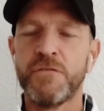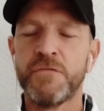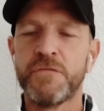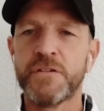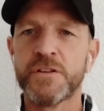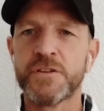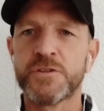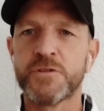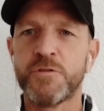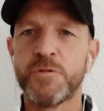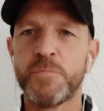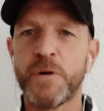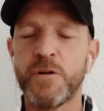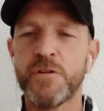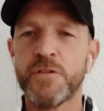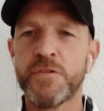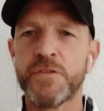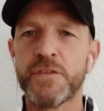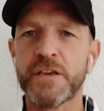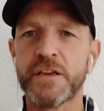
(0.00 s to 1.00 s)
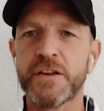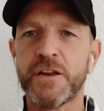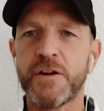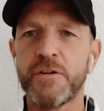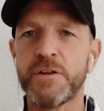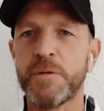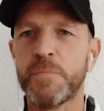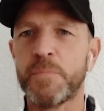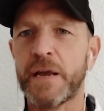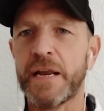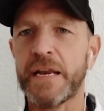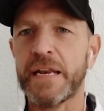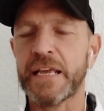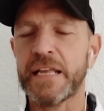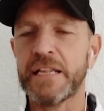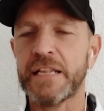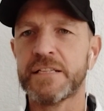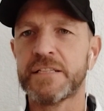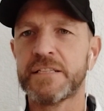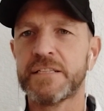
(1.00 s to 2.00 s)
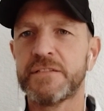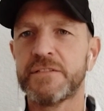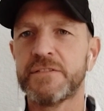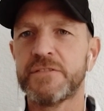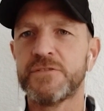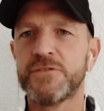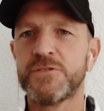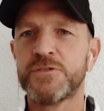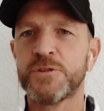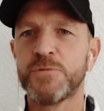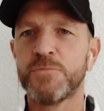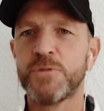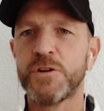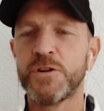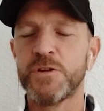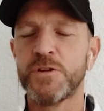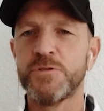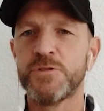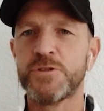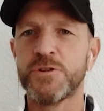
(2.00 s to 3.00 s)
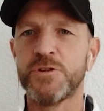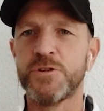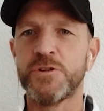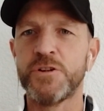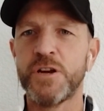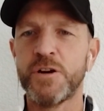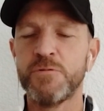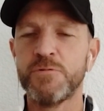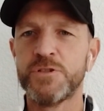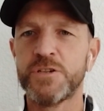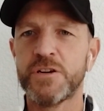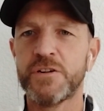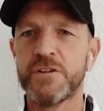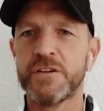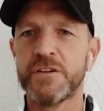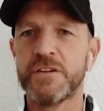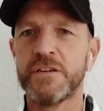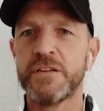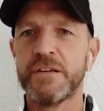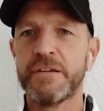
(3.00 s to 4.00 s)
confidence or a bottle thing, knowing you're playing against someone who sort of knows you.